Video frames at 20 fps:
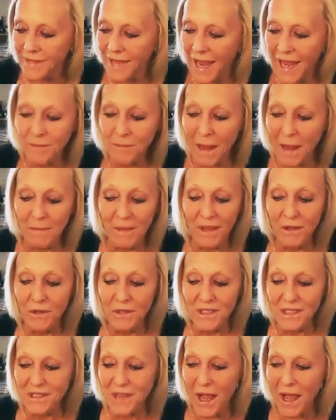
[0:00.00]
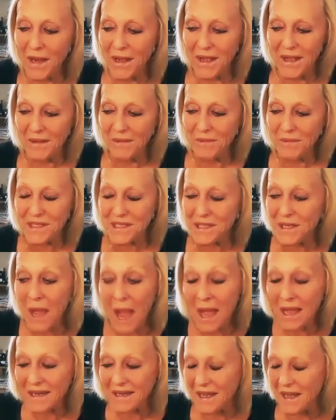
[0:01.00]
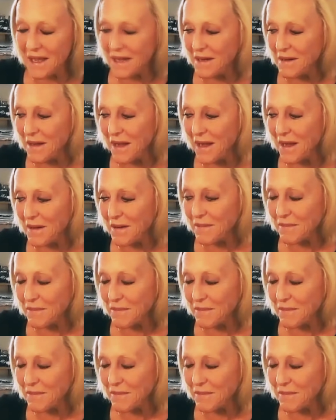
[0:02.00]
and my mother is not a was not a,